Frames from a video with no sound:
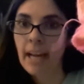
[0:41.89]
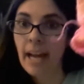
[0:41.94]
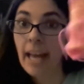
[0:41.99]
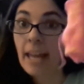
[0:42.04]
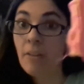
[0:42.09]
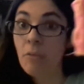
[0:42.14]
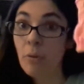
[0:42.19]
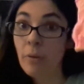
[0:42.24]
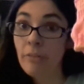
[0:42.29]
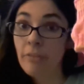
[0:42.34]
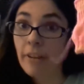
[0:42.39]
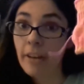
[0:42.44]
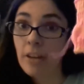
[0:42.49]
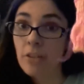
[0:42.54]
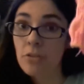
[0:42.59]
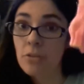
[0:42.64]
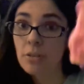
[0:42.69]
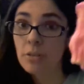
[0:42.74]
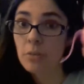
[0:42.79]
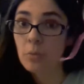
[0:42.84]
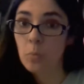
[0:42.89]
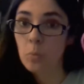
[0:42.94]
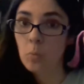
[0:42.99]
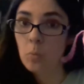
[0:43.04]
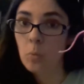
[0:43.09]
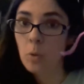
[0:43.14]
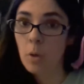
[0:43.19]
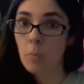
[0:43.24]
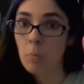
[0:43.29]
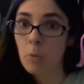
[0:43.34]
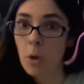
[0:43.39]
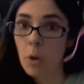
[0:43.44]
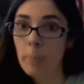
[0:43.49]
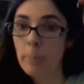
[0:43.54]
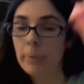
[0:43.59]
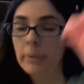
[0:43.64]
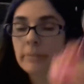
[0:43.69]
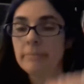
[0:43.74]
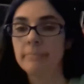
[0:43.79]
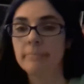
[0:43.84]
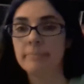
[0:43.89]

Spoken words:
I have one finished. Whoop whoop.